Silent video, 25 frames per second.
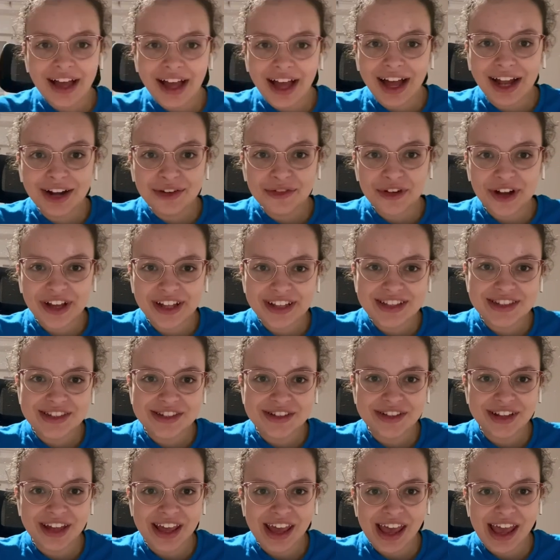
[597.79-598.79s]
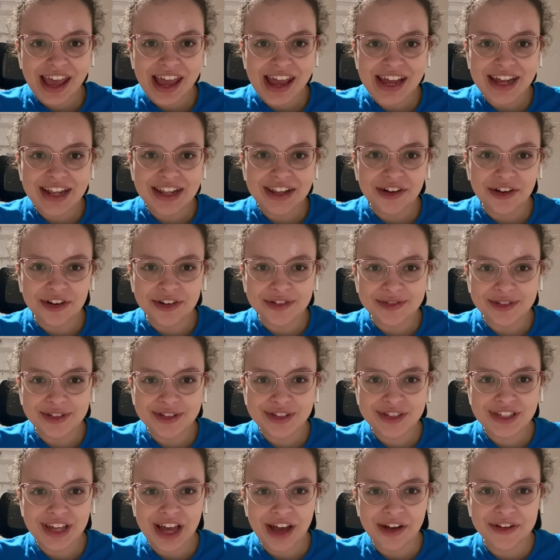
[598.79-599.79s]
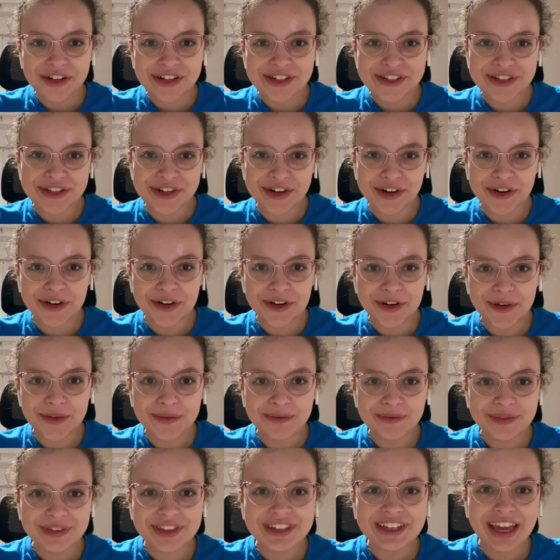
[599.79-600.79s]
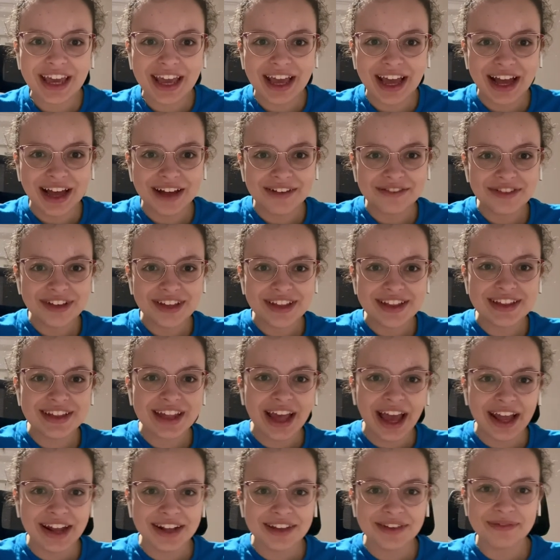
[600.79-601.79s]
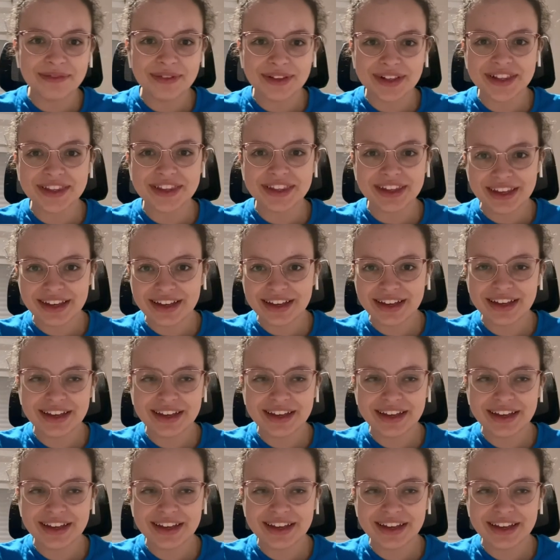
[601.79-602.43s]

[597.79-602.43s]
And went to the enormous auditorium they have inside the building.